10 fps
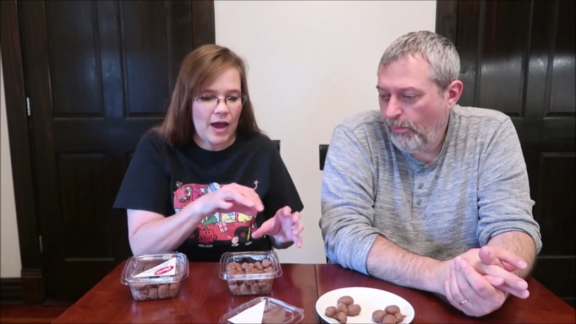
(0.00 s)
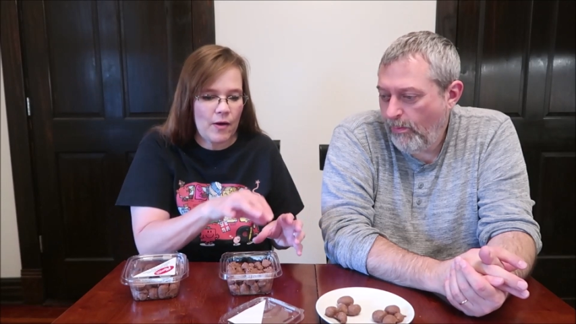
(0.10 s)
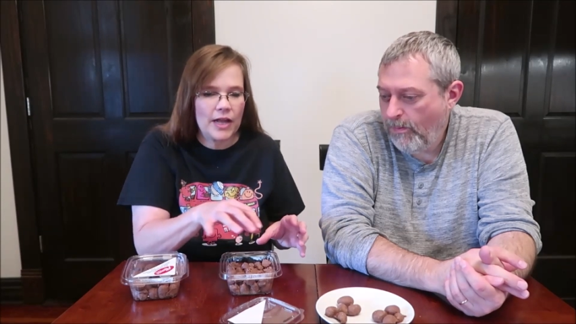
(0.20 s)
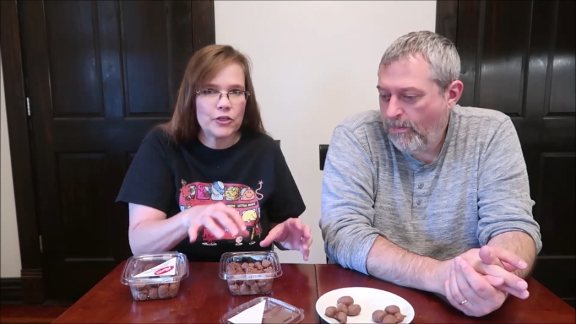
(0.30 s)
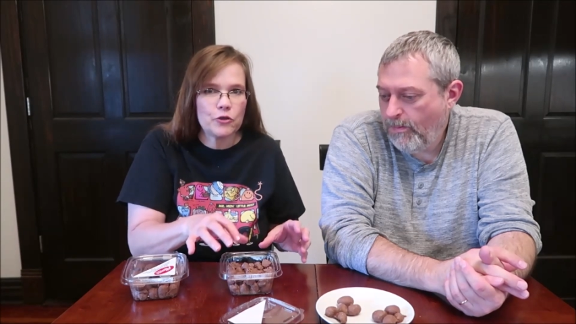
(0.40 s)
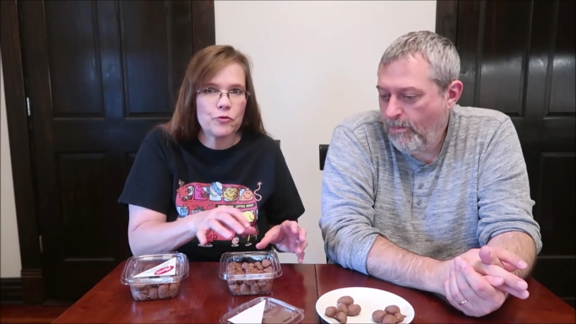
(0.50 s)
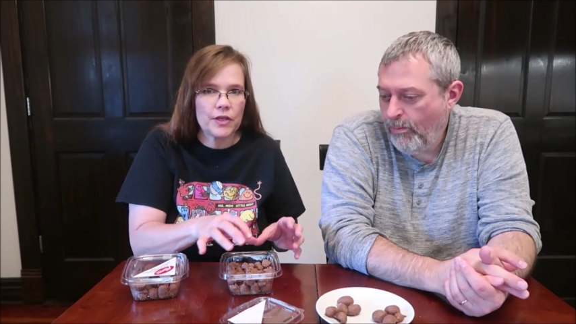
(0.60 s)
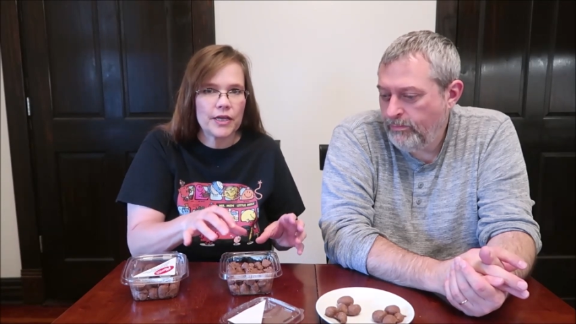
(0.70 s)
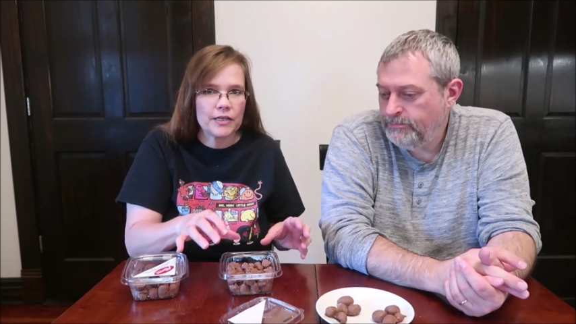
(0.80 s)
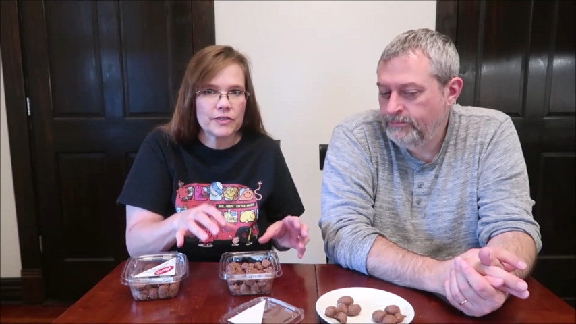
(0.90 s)
Speaker 1: how I do
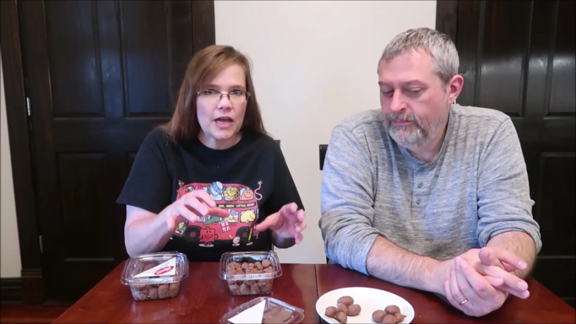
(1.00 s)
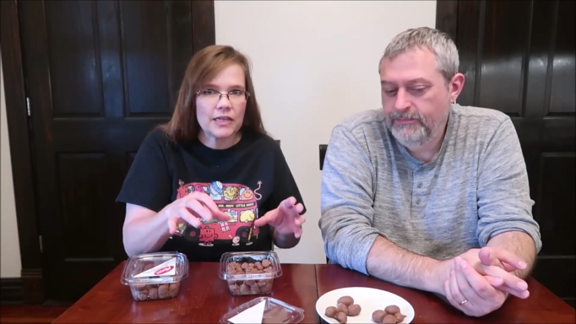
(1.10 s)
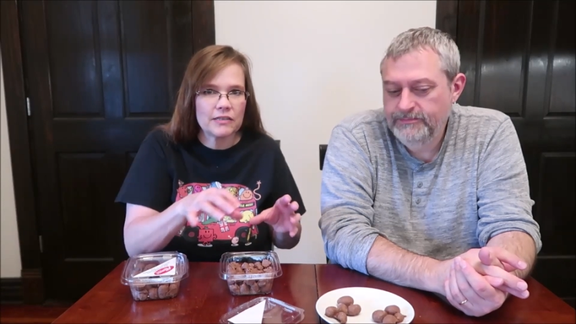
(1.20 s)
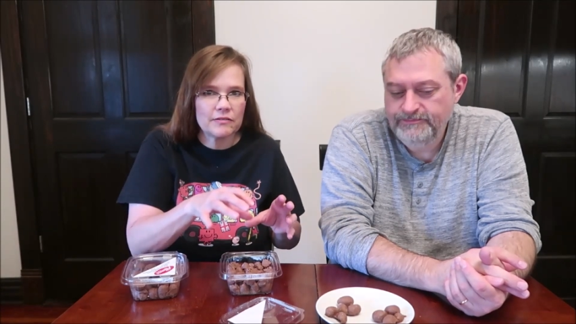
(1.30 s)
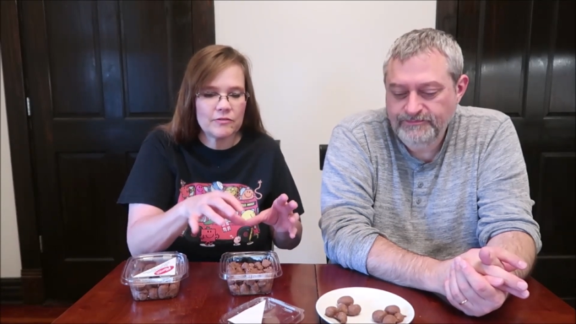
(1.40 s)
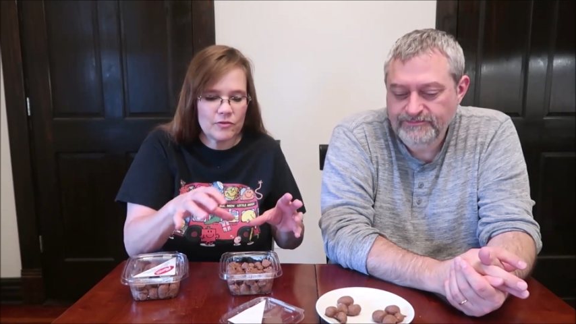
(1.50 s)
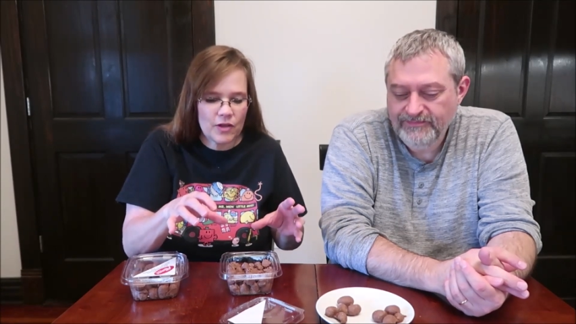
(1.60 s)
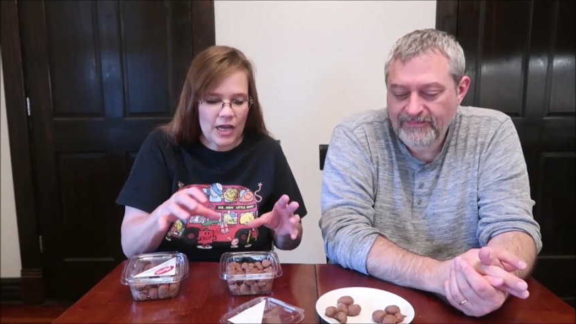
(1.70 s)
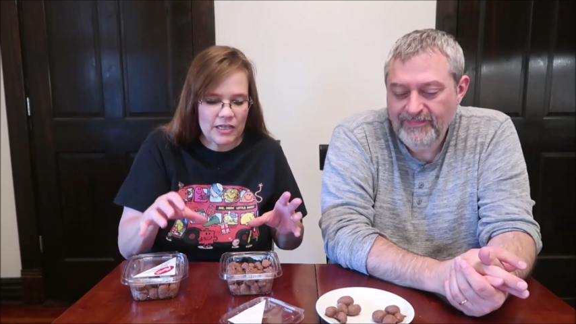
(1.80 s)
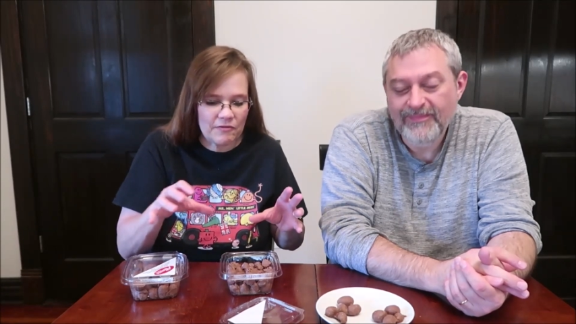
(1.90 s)
things.
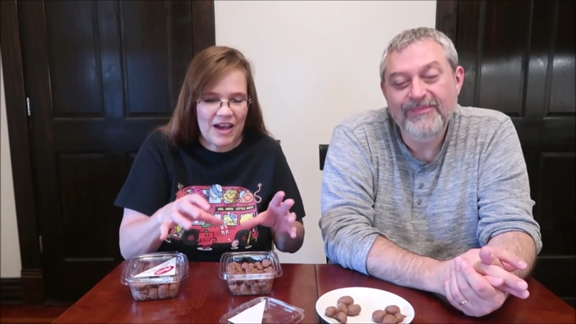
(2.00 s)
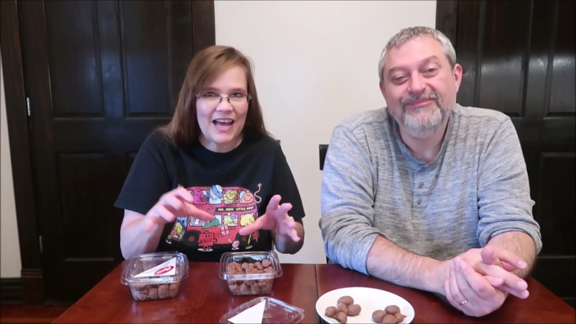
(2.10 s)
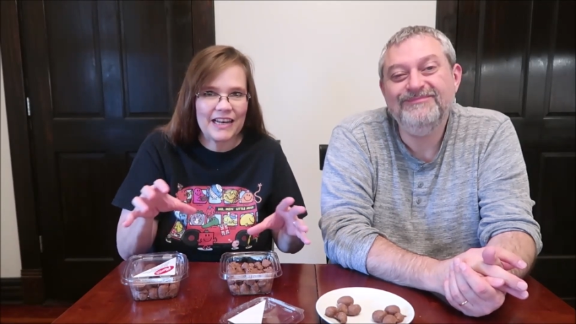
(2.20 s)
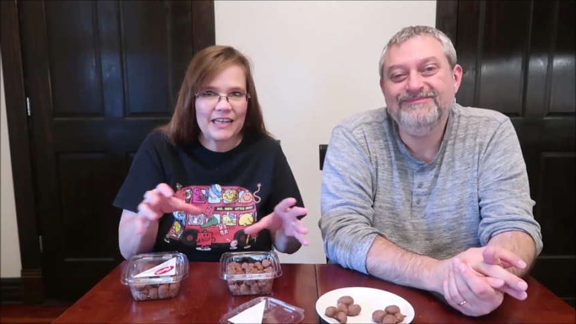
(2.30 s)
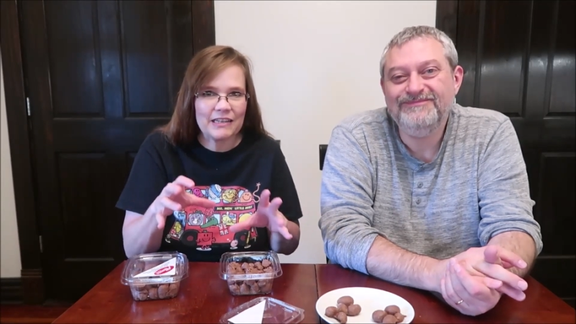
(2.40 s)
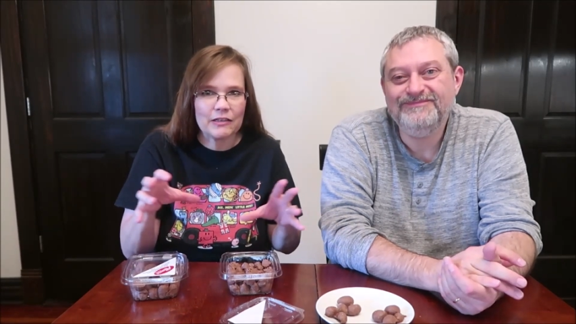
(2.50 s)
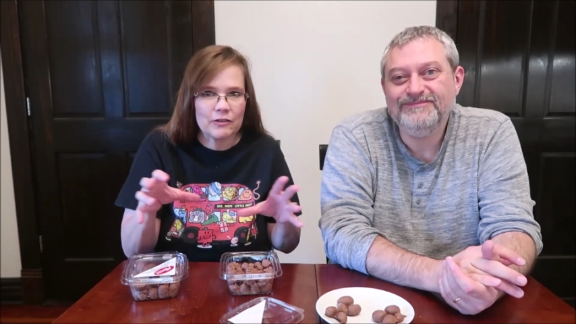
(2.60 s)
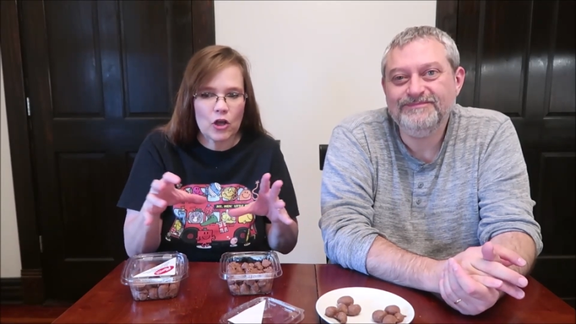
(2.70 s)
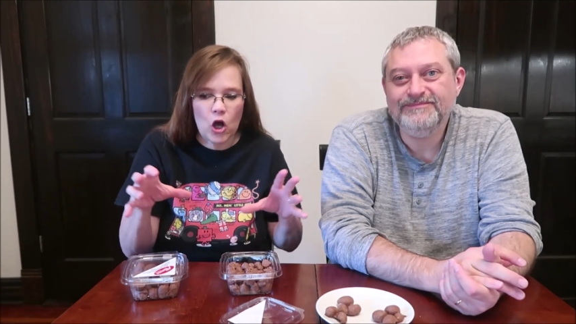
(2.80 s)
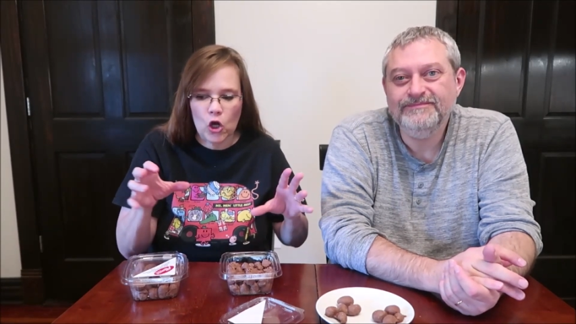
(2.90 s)
Mm-hmm. I I divide it
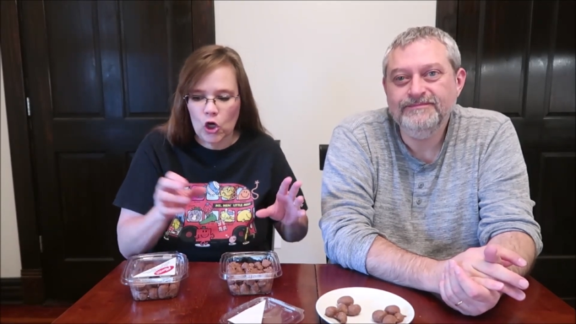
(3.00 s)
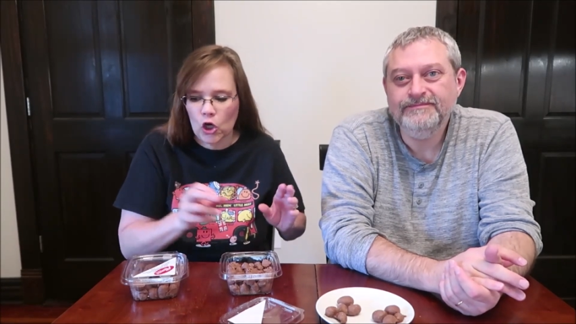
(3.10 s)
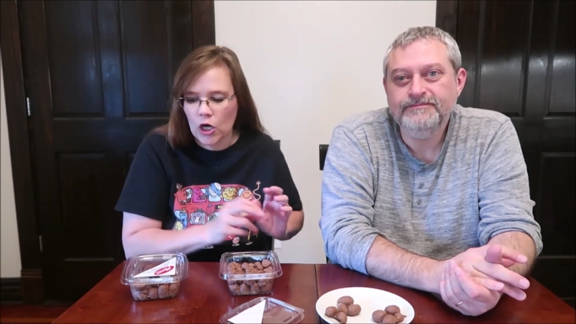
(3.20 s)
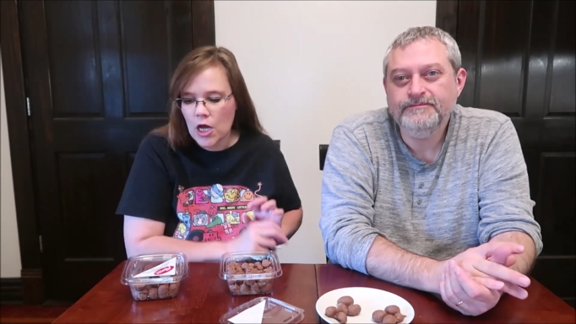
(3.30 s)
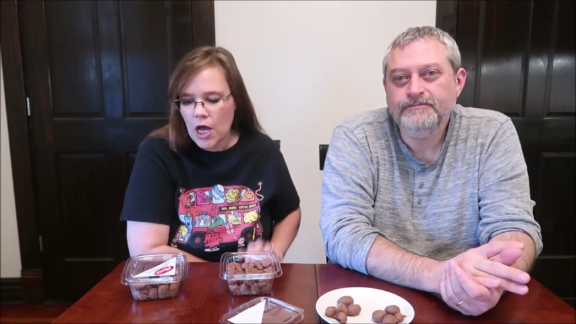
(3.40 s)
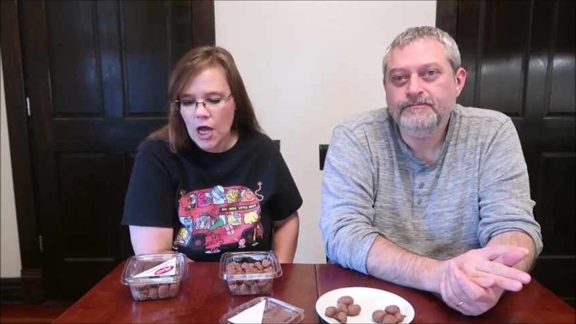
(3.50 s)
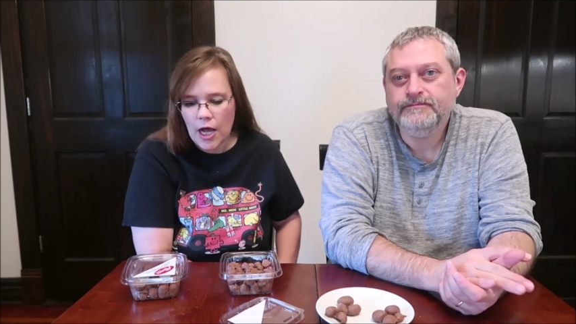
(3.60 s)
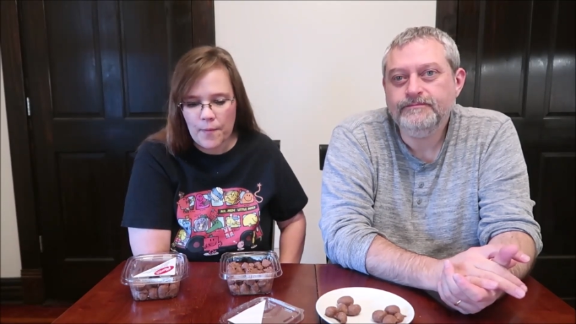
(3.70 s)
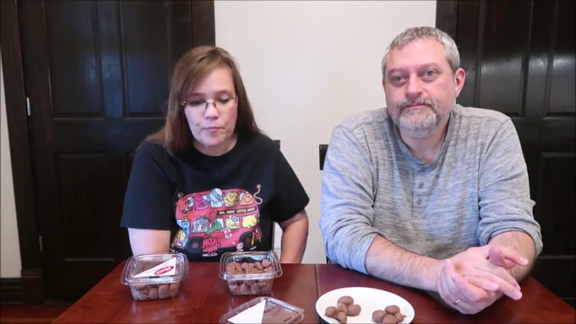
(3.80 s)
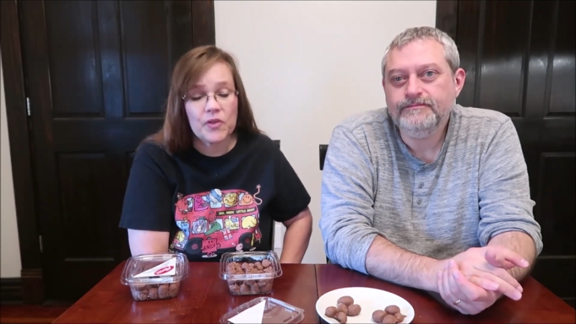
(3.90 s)
and conquer.
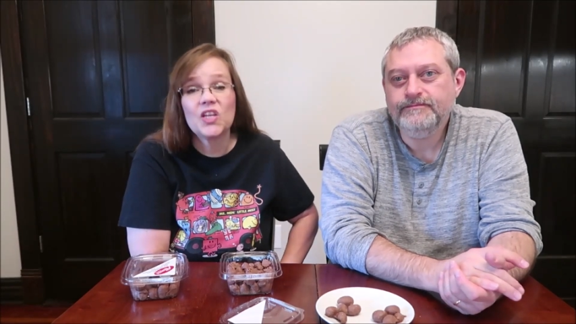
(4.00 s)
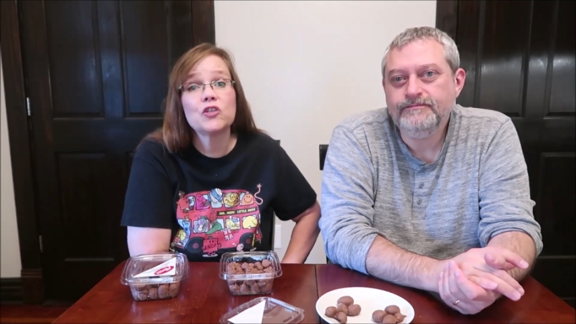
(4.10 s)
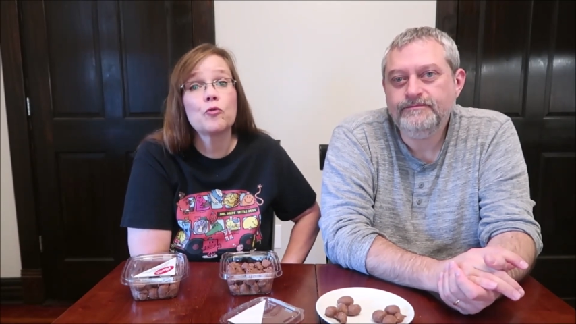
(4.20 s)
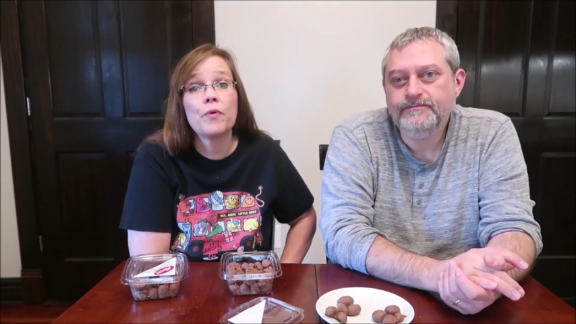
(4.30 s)
Um, but these are